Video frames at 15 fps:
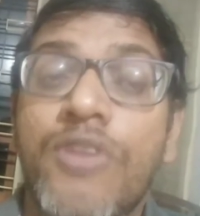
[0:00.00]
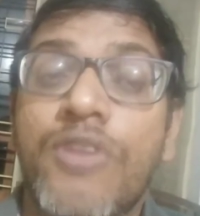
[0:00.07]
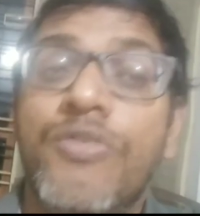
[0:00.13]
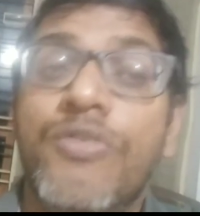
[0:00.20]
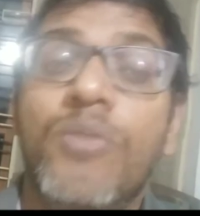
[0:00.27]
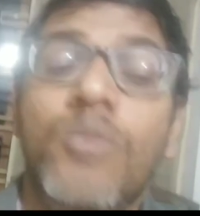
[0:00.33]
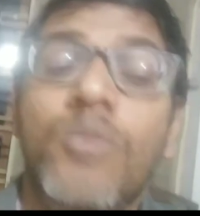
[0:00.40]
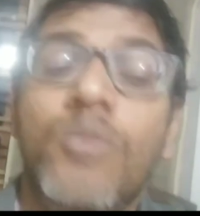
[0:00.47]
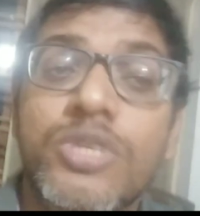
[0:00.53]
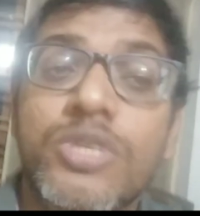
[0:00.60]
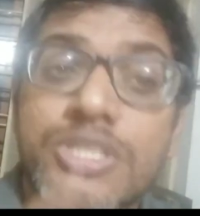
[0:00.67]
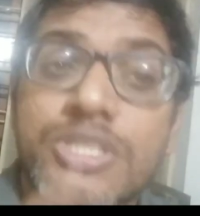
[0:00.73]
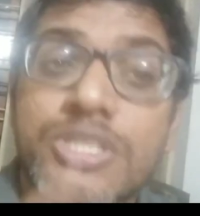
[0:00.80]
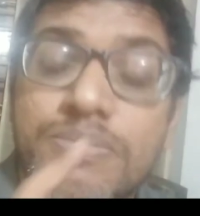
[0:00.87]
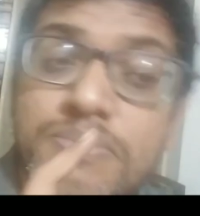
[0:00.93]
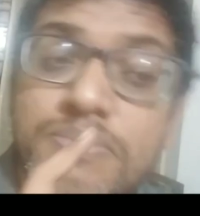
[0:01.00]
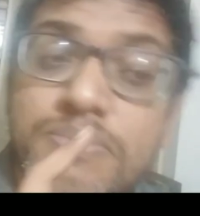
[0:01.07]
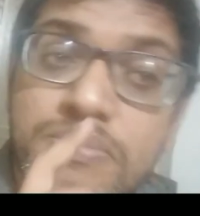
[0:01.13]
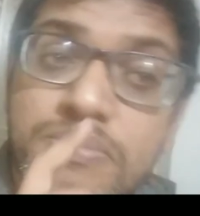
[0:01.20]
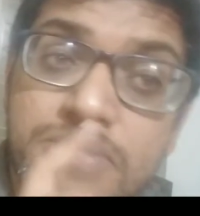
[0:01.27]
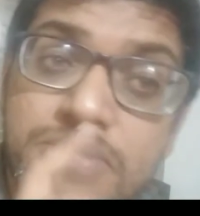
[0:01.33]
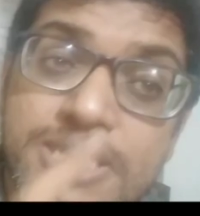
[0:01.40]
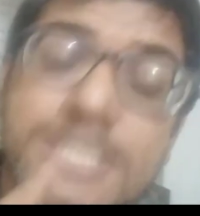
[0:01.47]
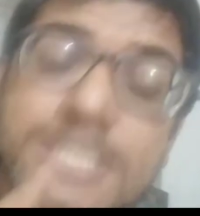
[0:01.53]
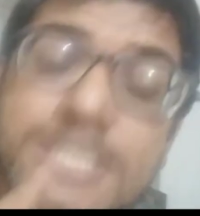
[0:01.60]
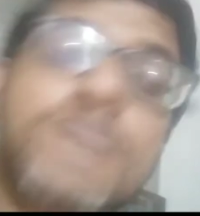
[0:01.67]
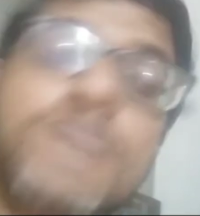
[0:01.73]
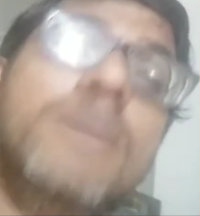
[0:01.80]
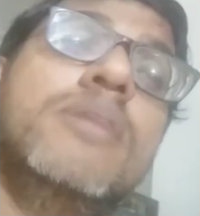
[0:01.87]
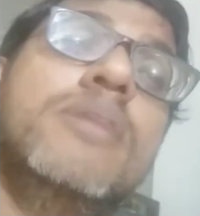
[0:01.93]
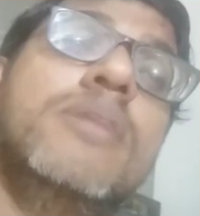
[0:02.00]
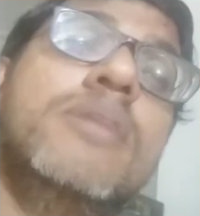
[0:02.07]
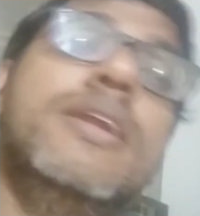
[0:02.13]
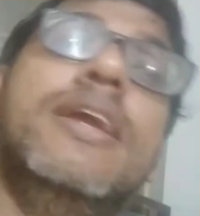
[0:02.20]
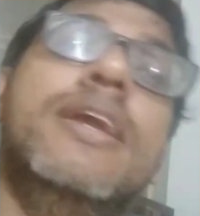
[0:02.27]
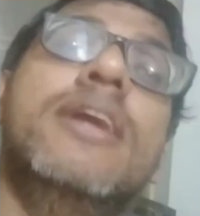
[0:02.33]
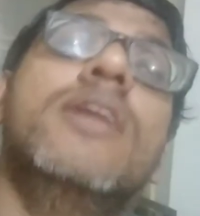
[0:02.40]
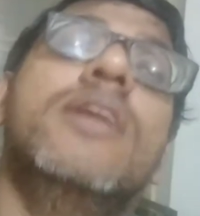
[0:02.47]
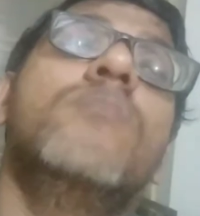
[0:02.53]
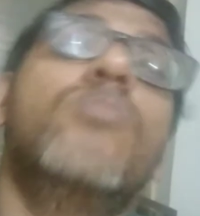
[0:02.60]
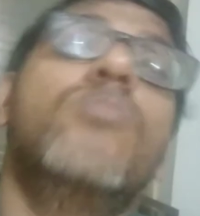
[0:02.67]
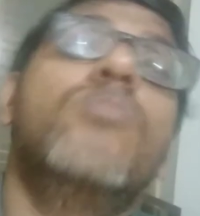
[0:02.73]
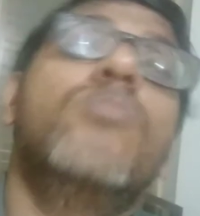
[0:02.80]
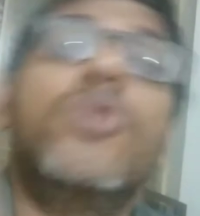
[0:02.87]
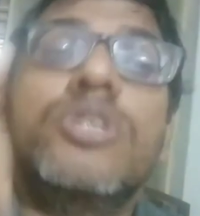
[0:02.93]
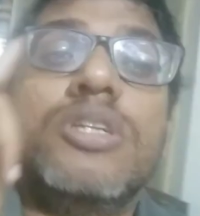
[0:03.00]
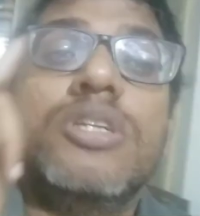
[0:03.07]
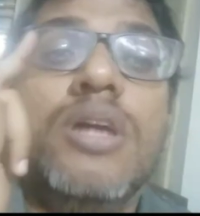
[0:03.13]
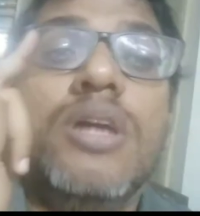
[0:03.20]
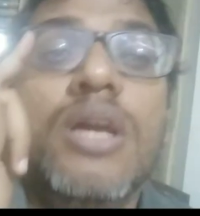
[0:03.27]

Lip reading: for most business people in Kerala, most